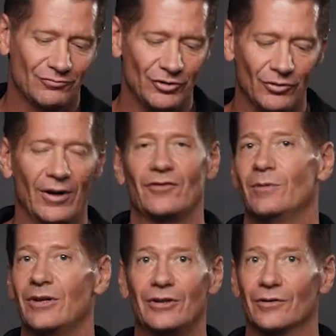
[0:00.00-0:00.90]
you don't have to
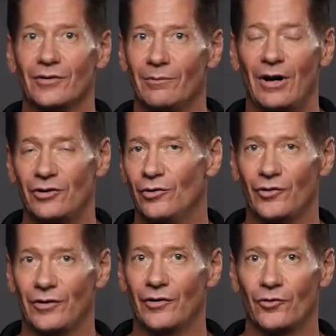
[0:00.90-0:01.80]
be guilty about
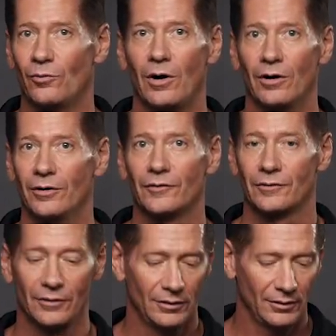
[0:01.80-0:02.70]
using this wallet
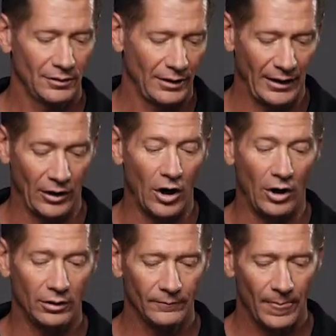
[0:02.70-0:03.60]
at
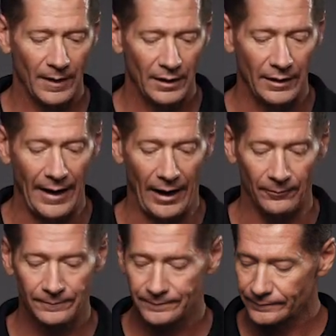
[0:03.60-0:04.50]
all.
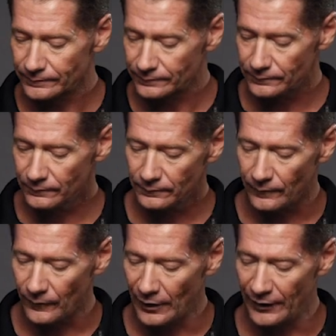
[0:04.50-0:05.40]
Now,
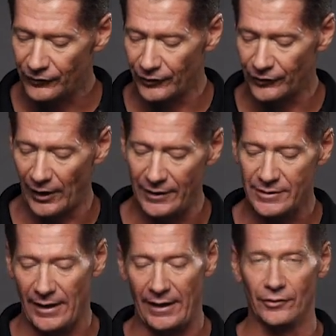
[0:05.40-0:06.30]
it's designed
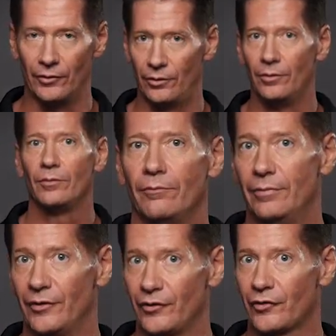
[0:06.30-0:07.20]
to handle
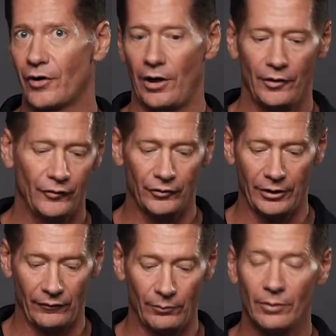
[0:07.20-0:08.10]
business cards. You can
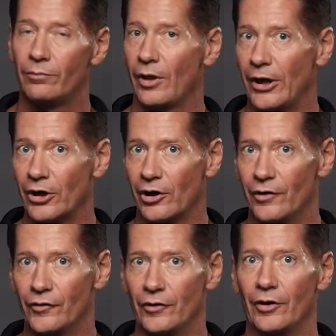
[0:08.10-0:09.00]
even put playing
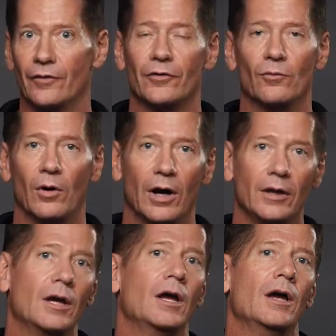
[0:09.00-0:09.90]
cards in there if you want.
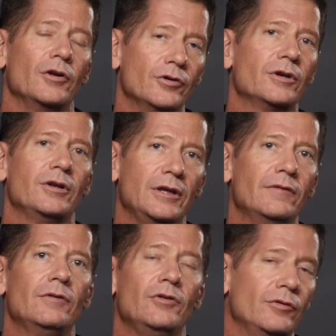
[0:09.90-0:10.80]
You can
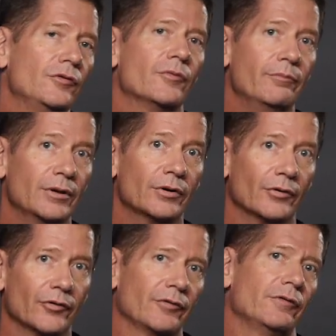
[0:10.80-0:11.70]
even use
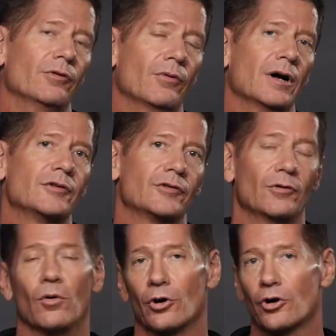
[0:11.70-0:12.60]
bills if you want to,
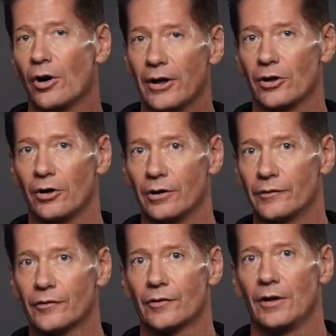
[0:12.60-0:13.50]
or credit
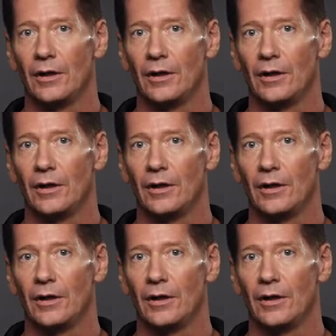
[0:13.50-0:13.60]
cards.